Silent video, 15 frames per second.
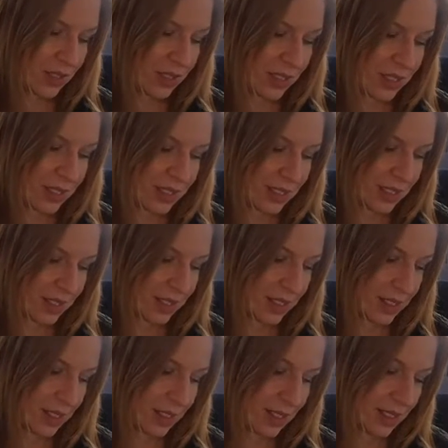yeast,
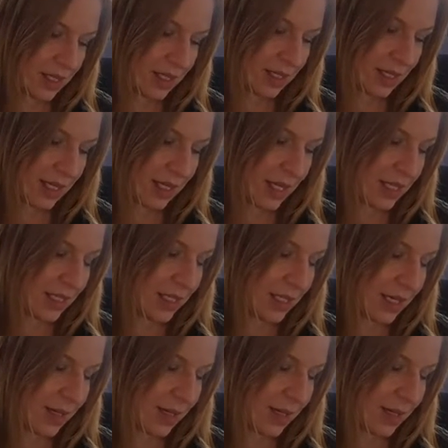candida,